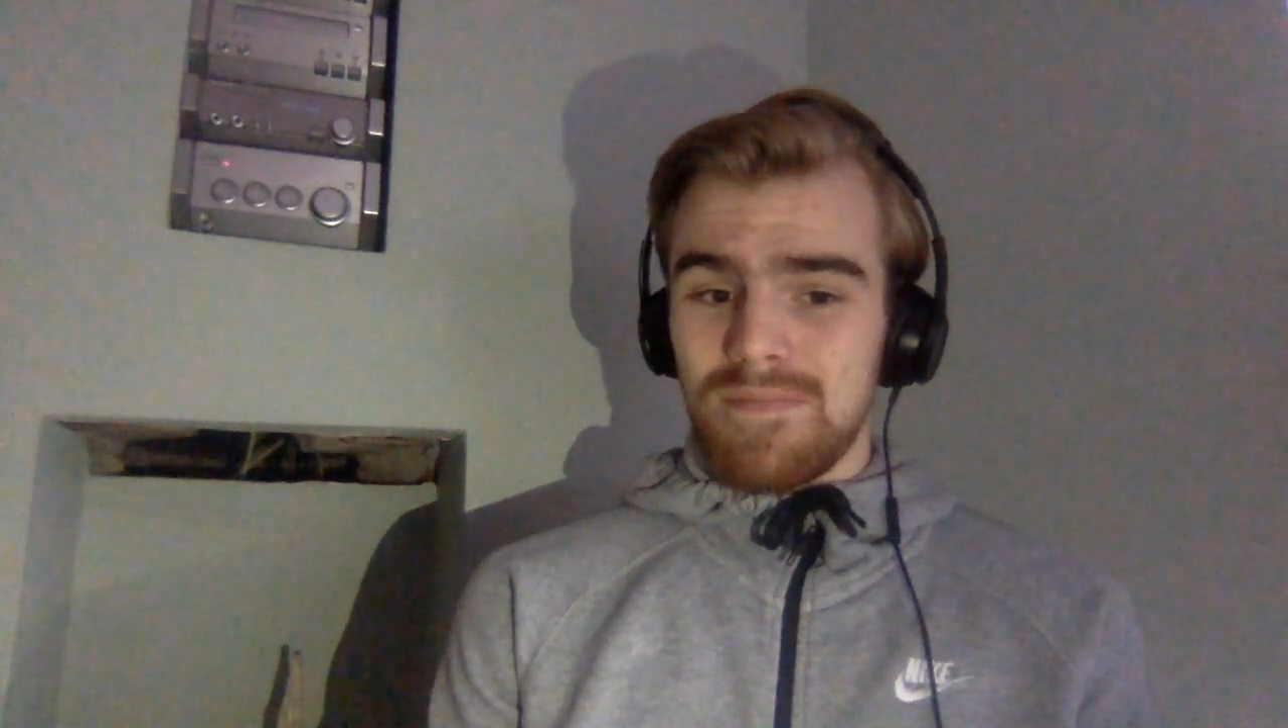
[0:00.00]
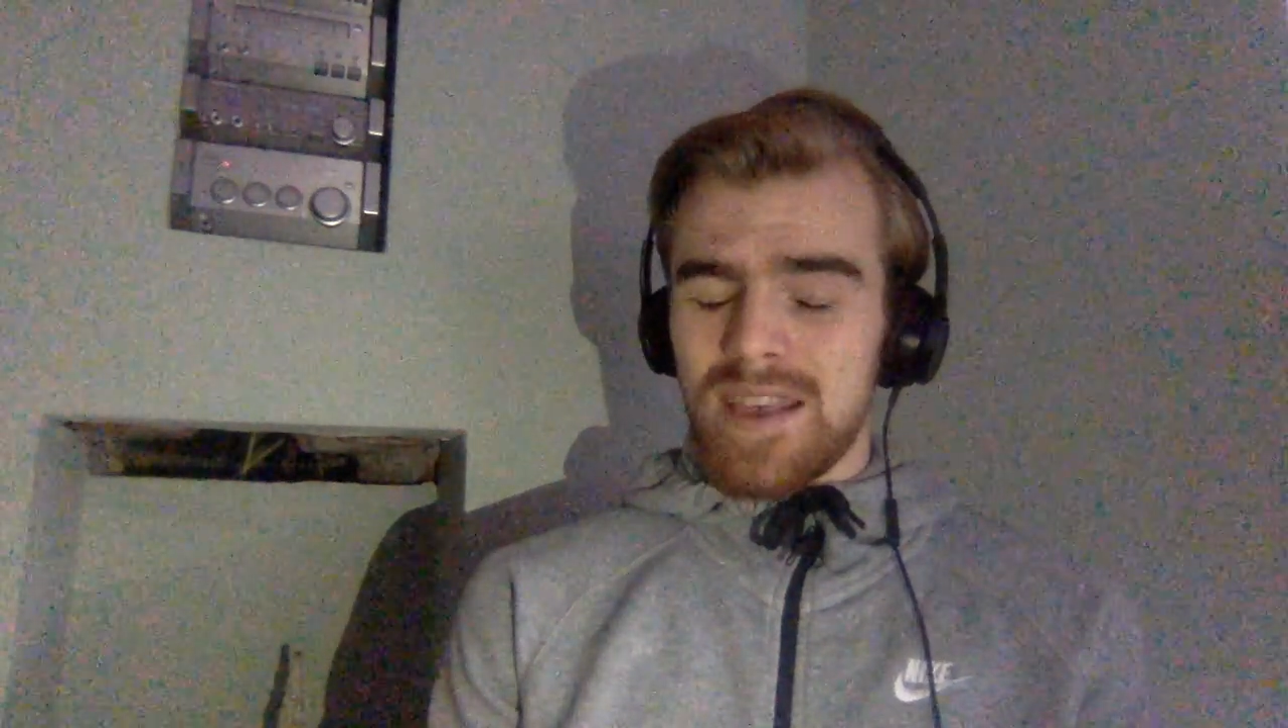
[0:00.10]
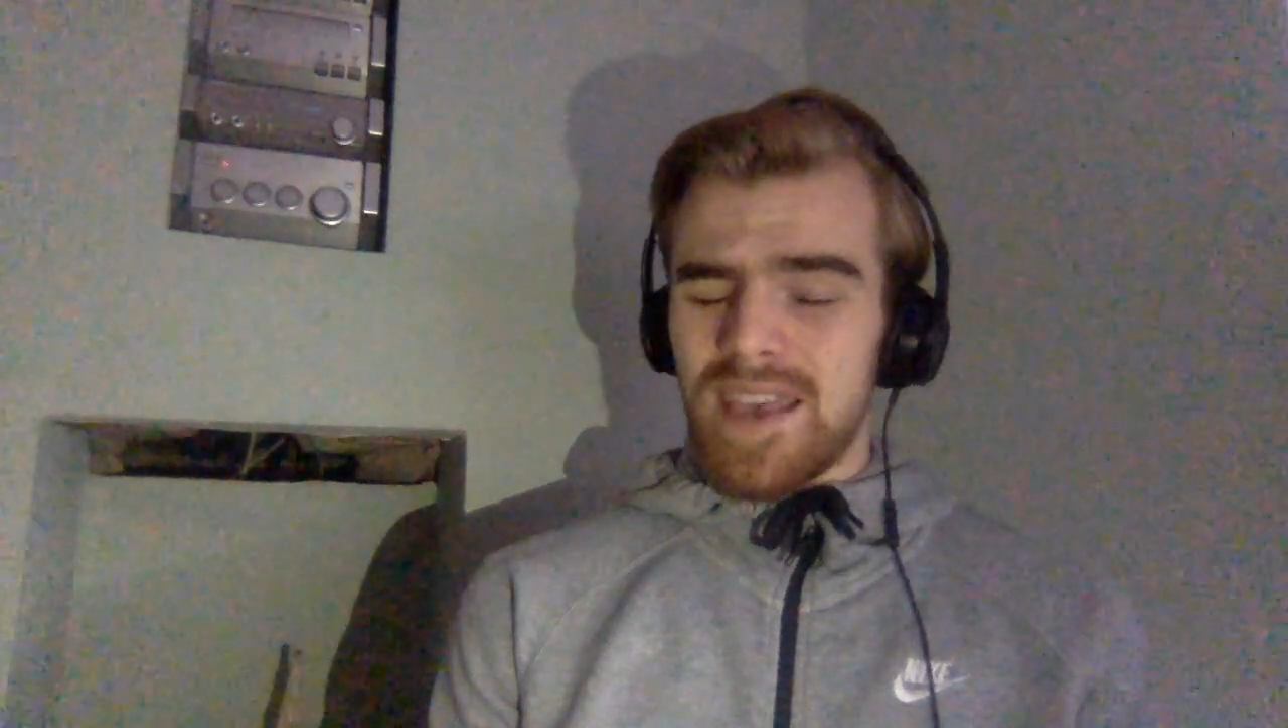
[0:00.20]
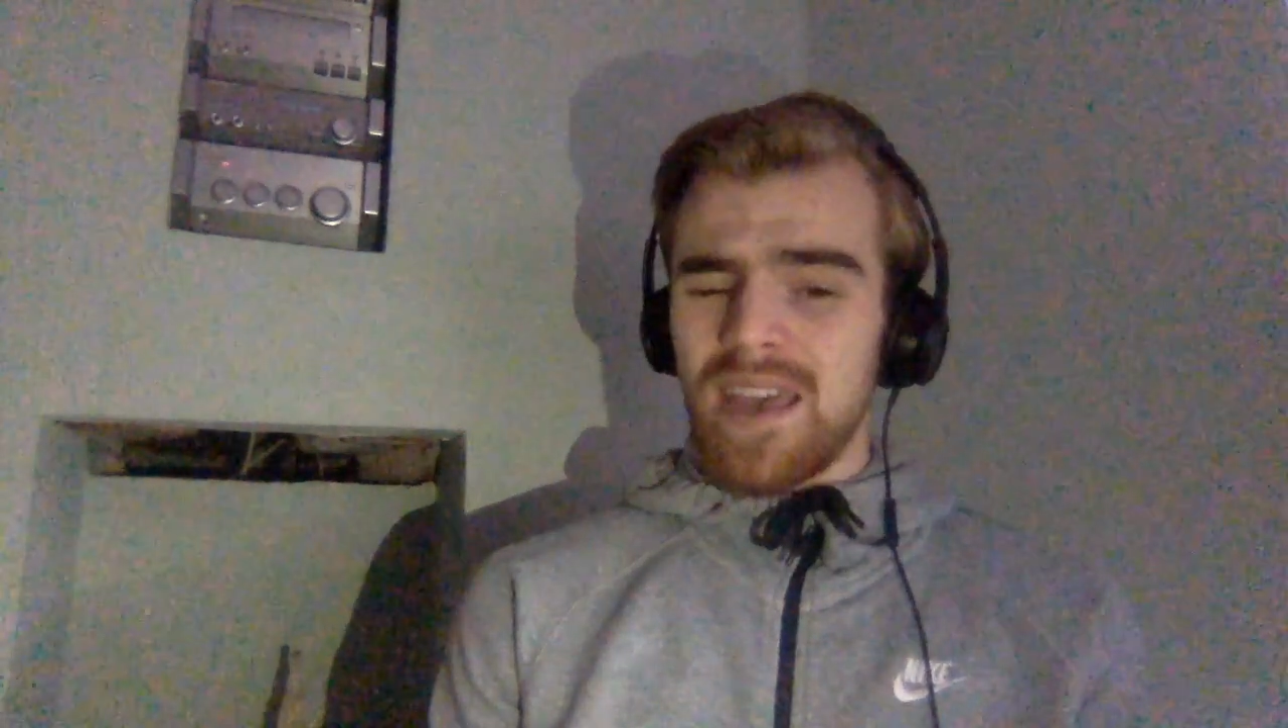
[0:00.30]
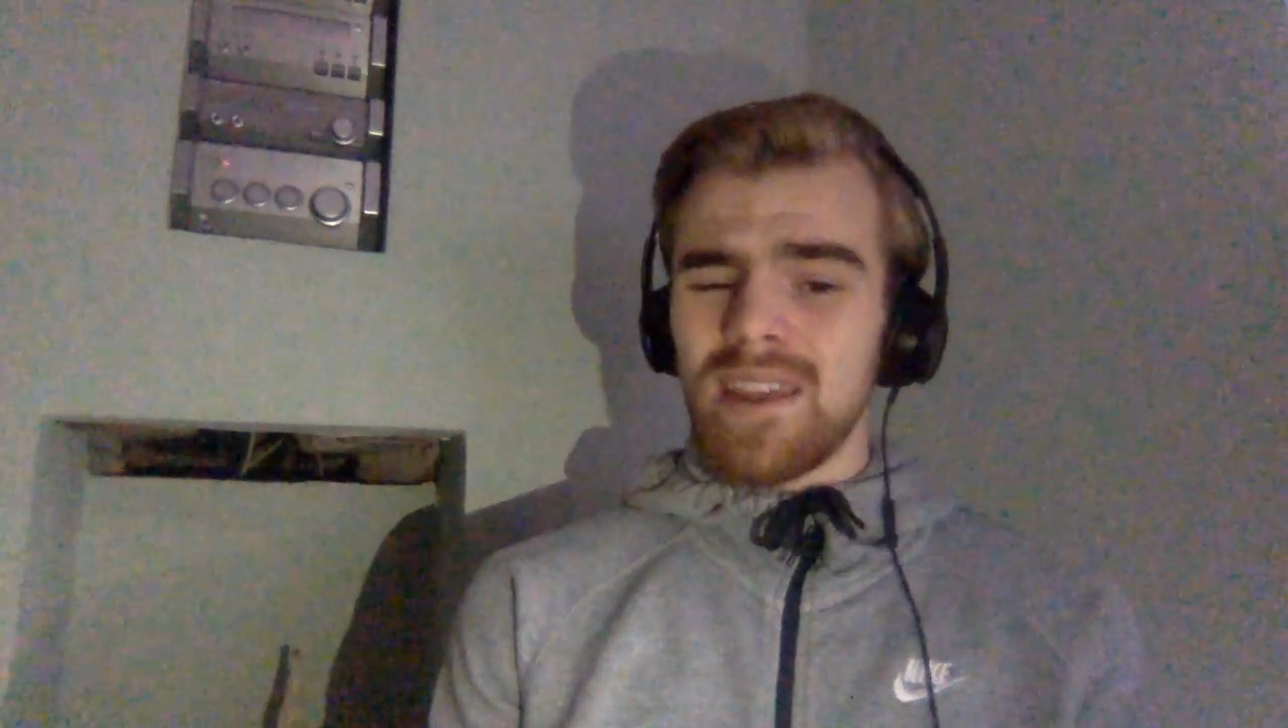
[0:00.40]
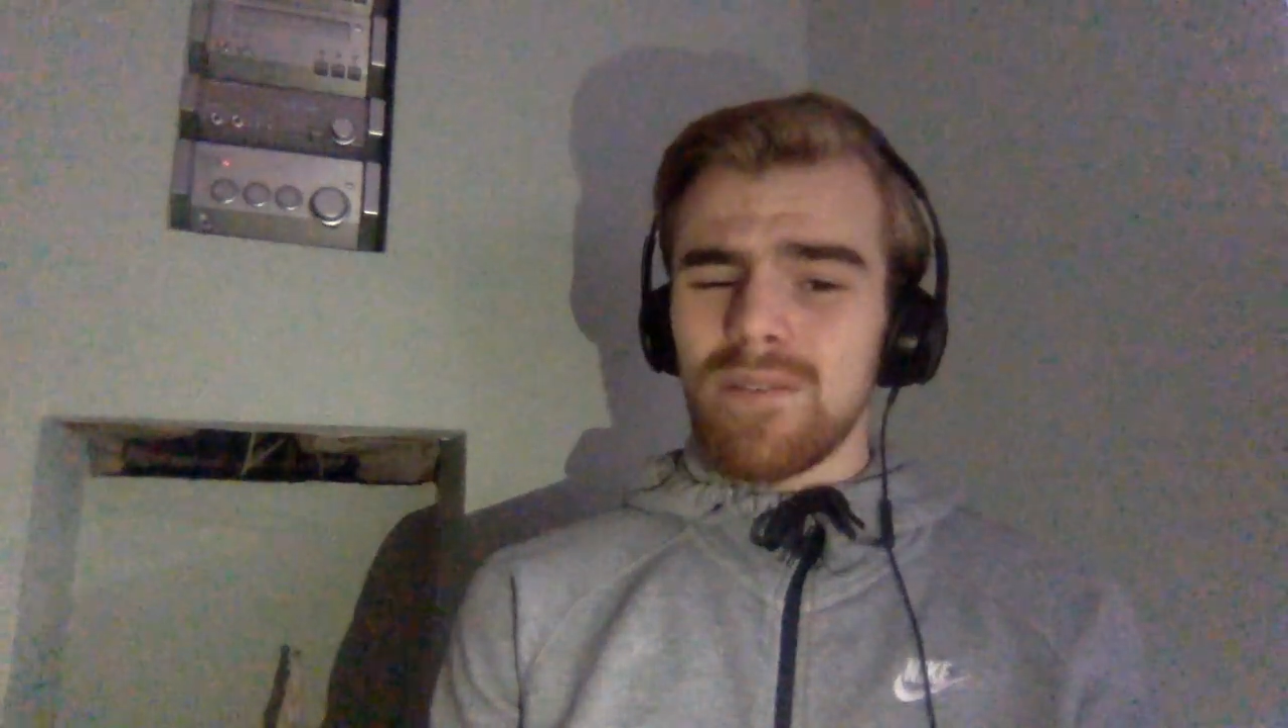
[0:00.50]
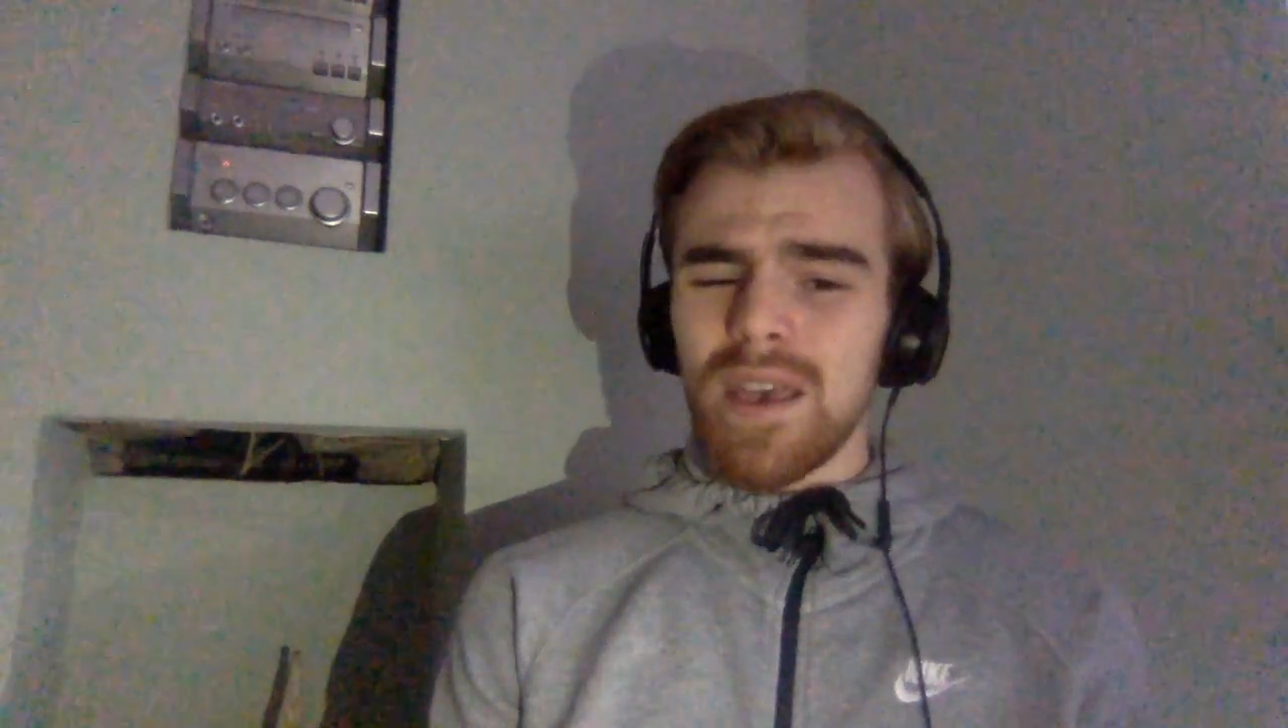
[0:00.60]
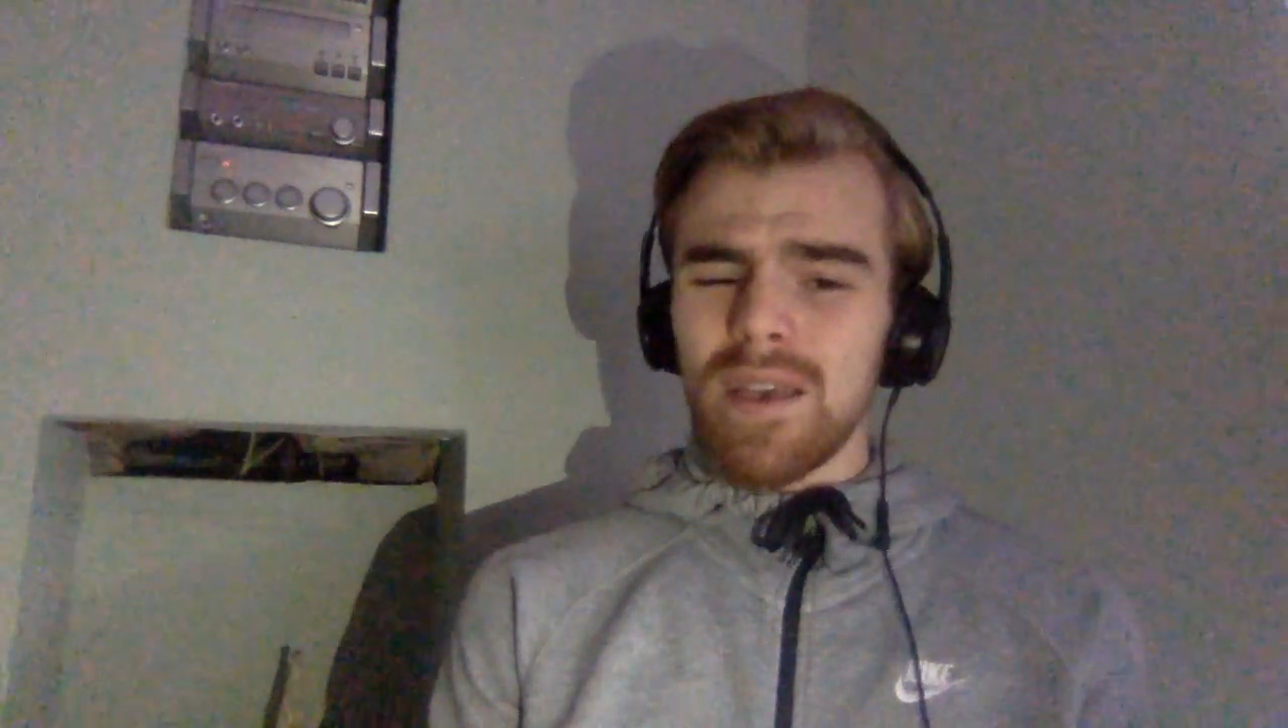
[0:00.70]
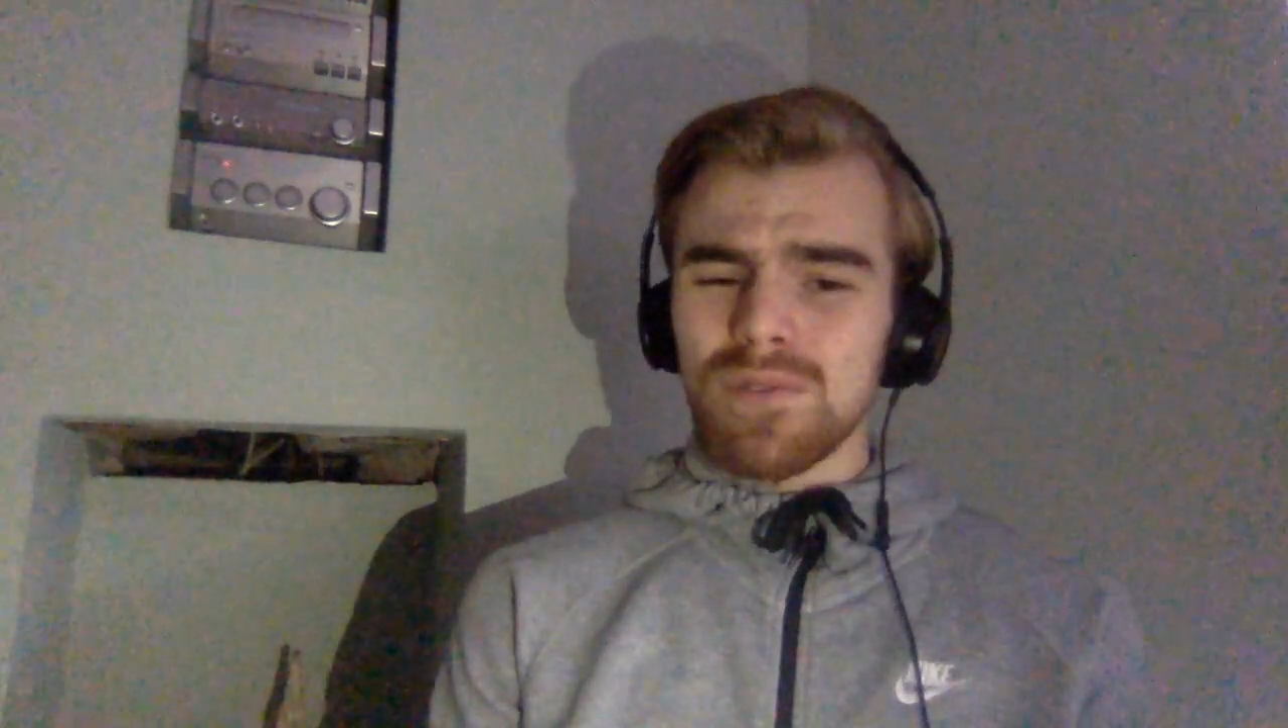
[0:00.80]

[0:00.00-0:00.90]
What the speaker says: again, it